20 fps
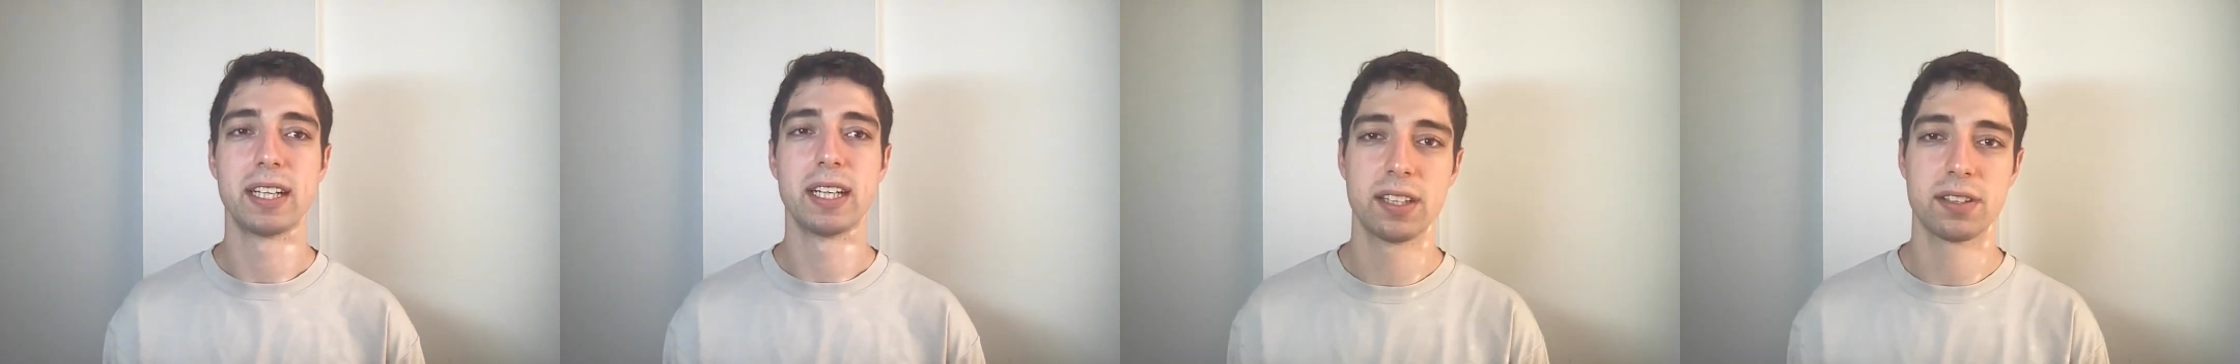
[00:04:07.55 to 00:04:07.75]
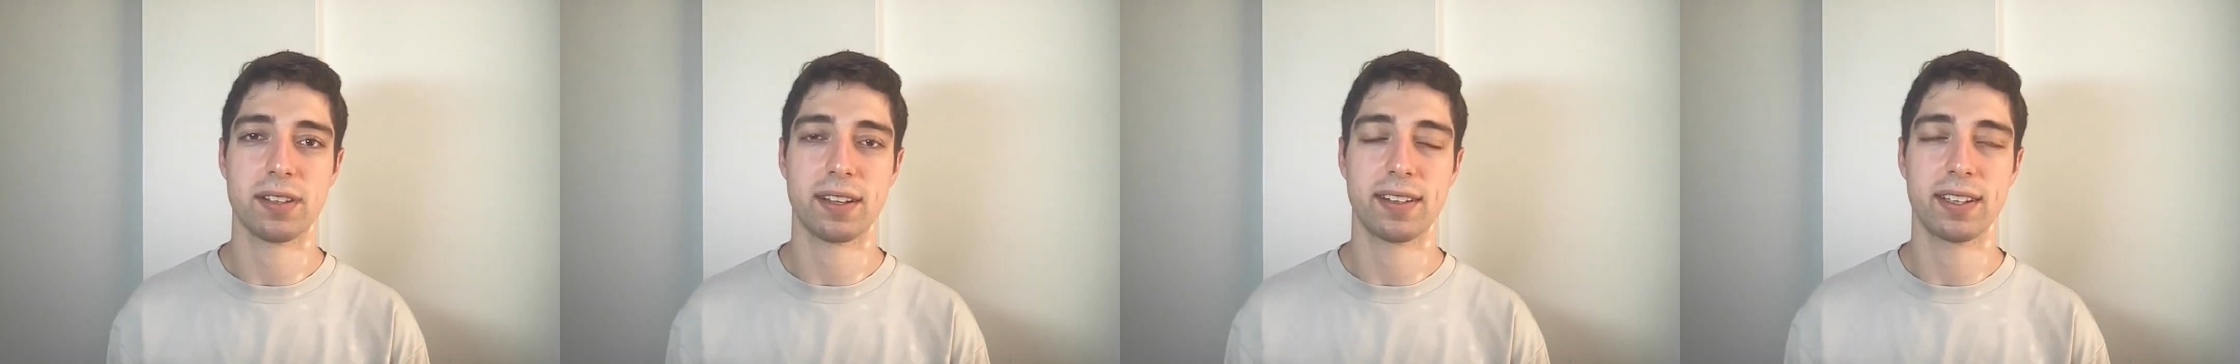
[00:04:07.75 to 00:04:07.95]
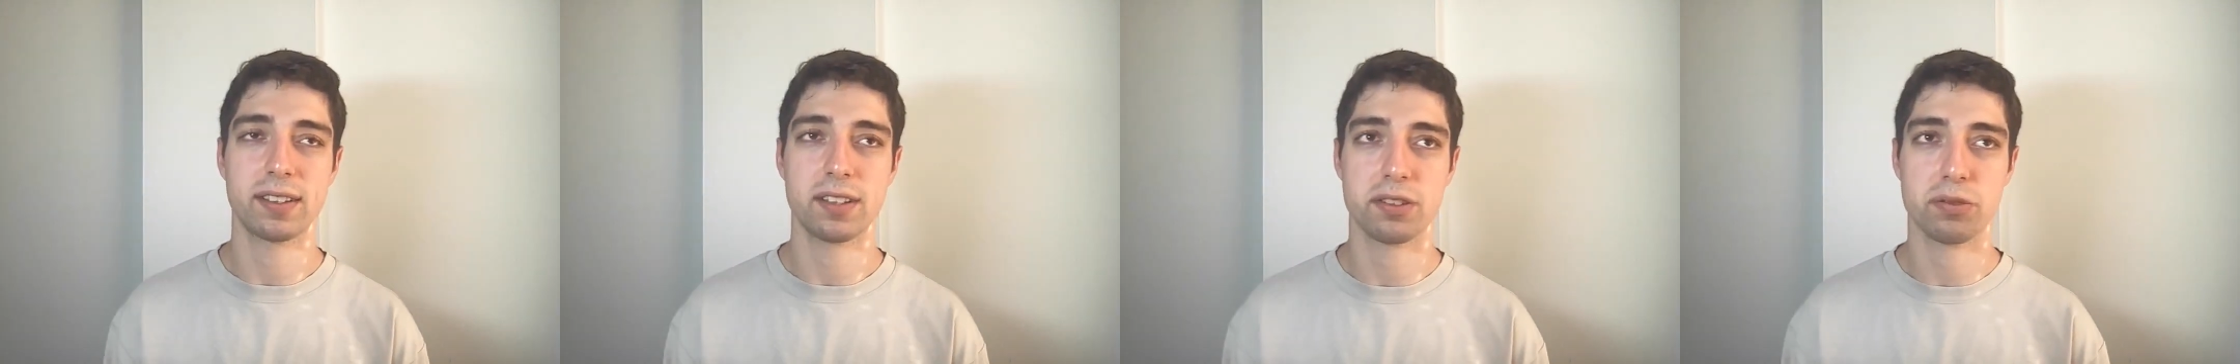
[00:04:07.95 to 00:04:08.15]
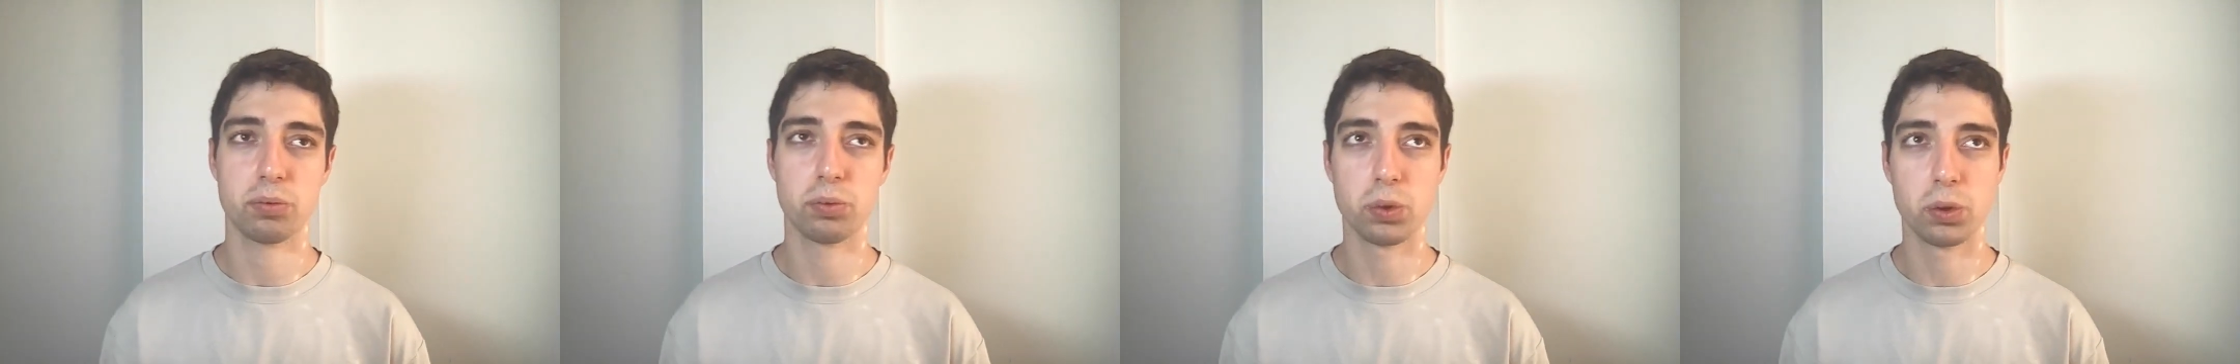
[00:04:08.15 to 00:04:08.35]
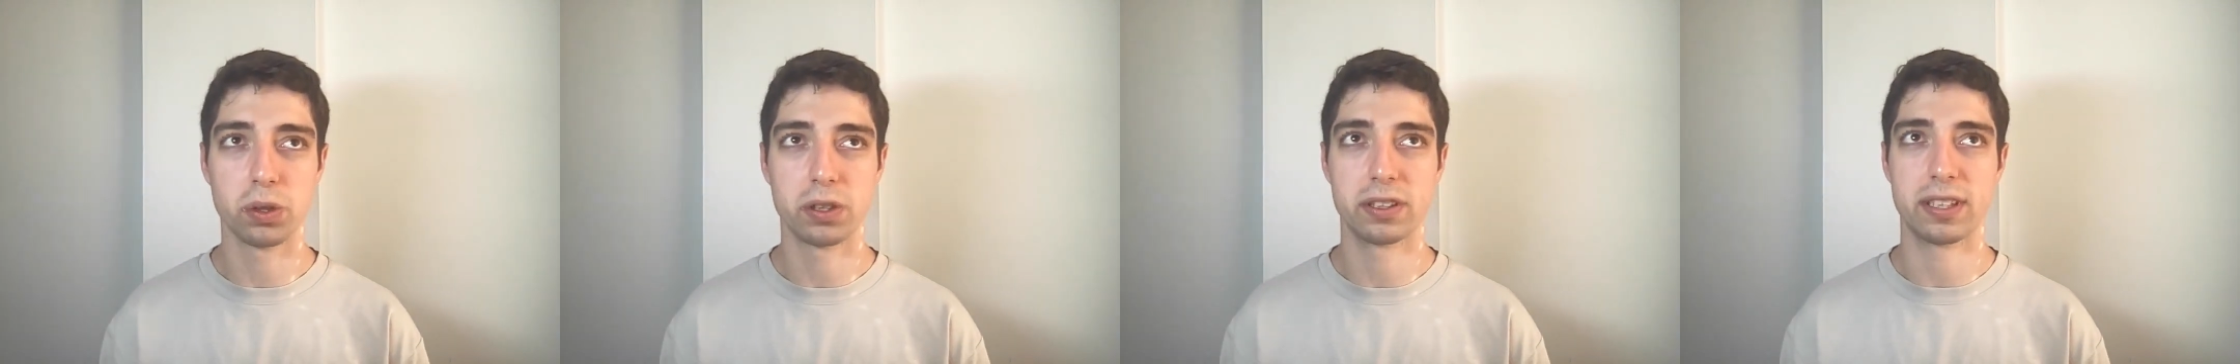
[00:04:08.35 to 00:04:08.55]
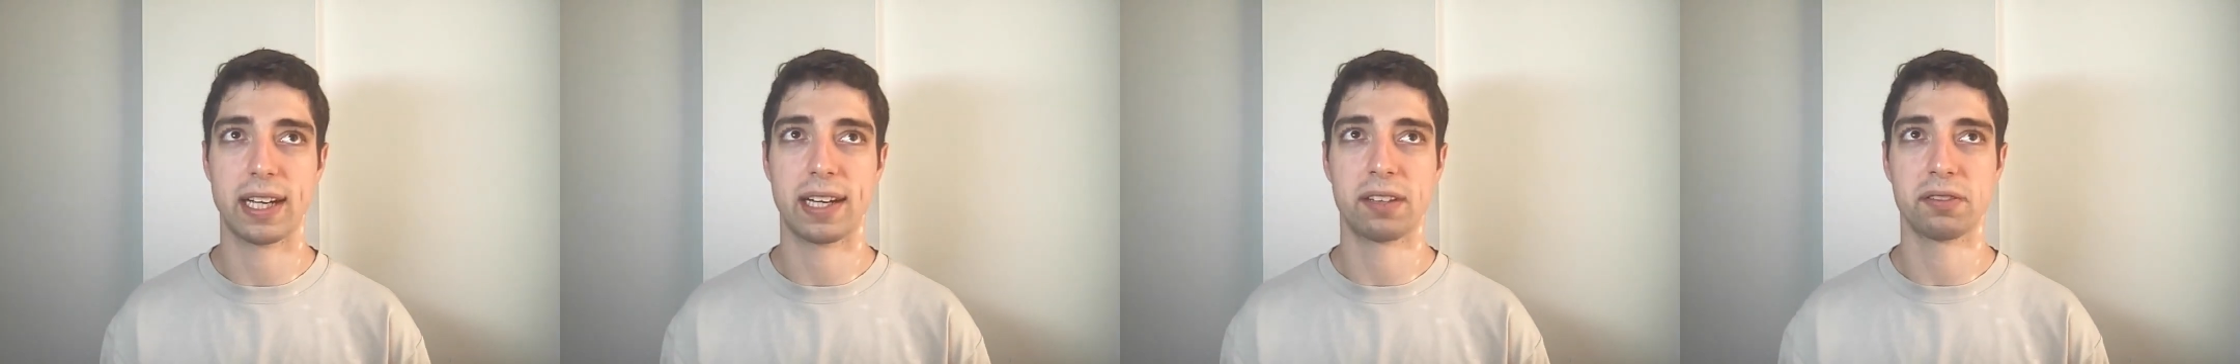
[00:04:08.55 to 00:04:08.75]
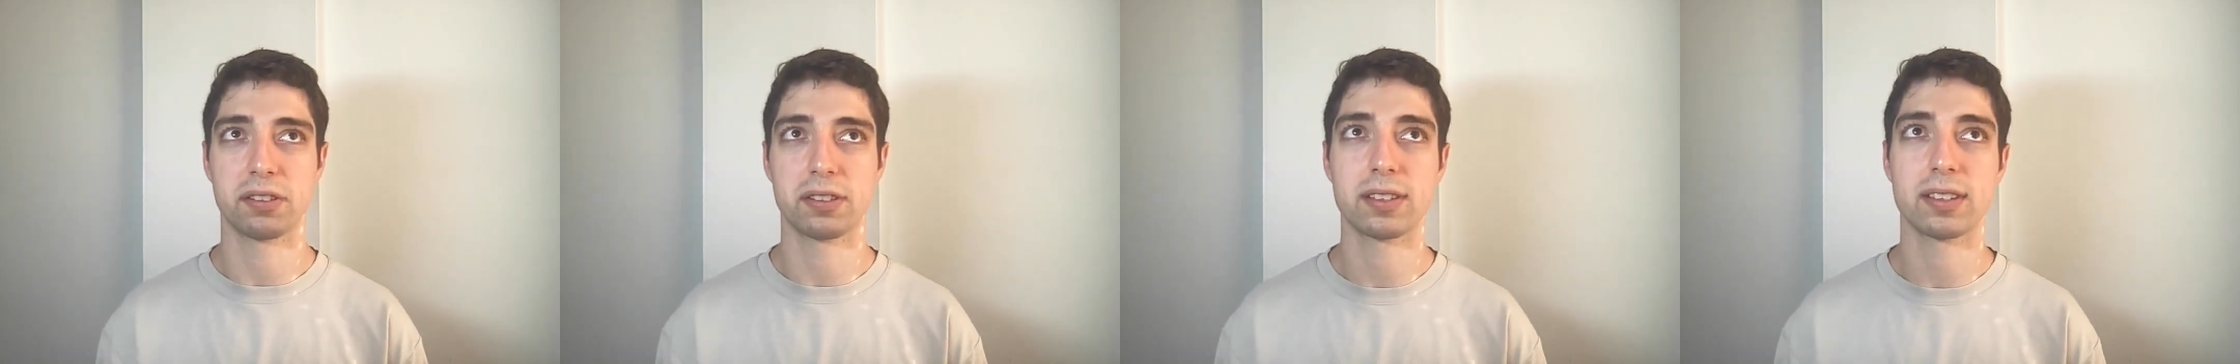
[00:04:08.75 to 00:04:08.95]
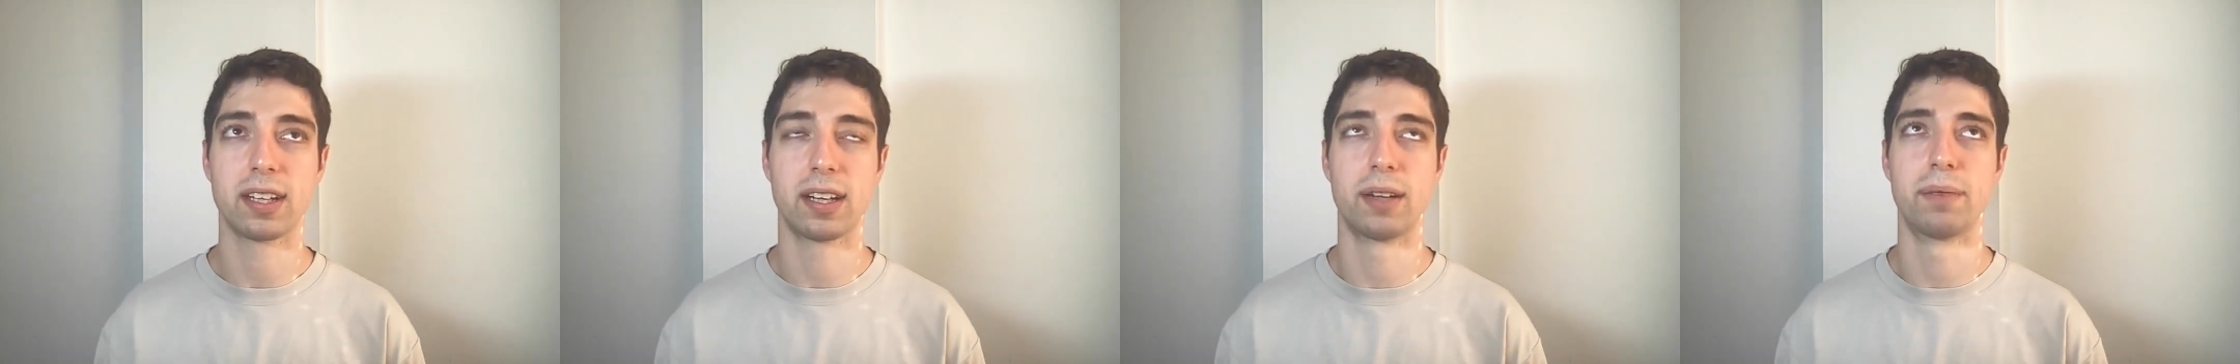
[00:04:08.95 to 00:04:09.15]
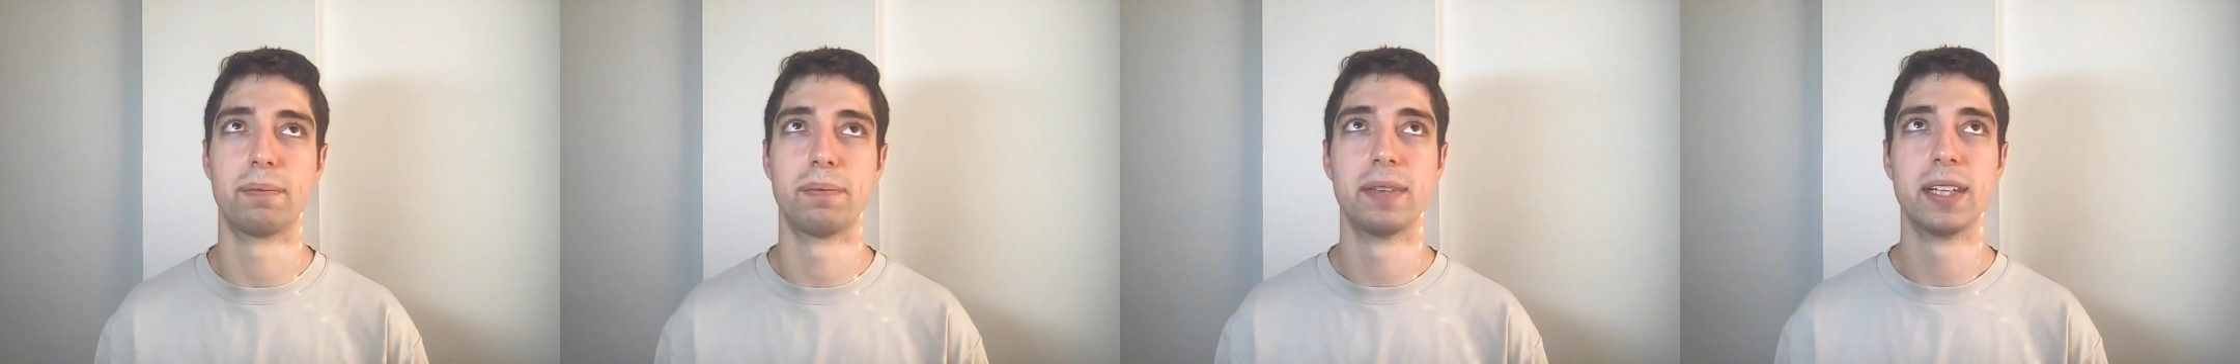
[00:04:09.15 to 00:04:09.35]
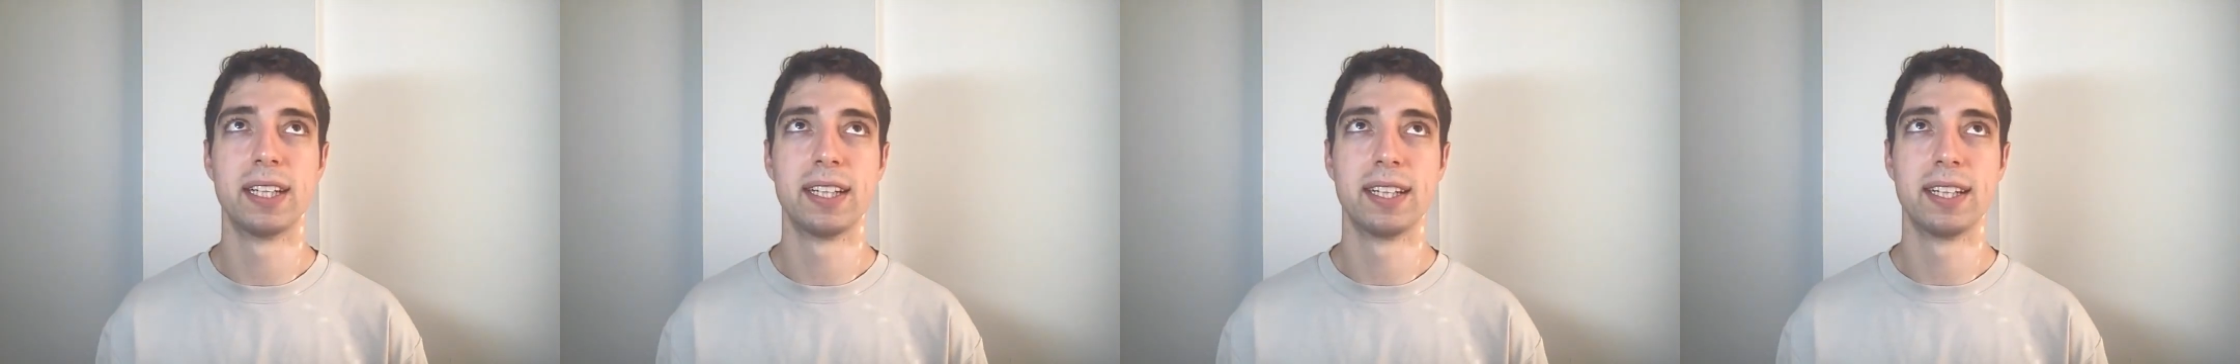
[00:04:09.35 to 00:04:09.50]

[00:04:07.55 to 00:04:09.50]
So I think this rules out some